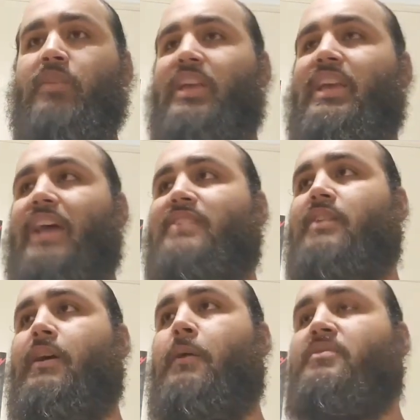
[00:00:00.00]
he has
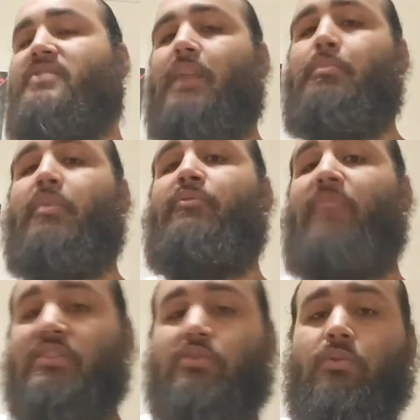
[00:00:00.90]
set up a
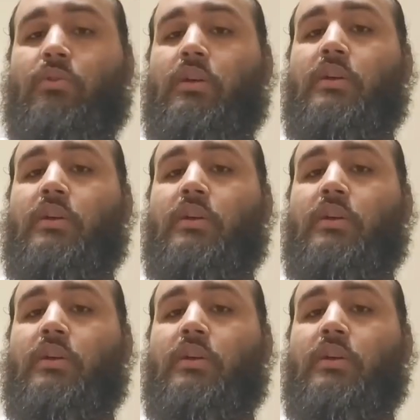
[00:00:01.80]
vessel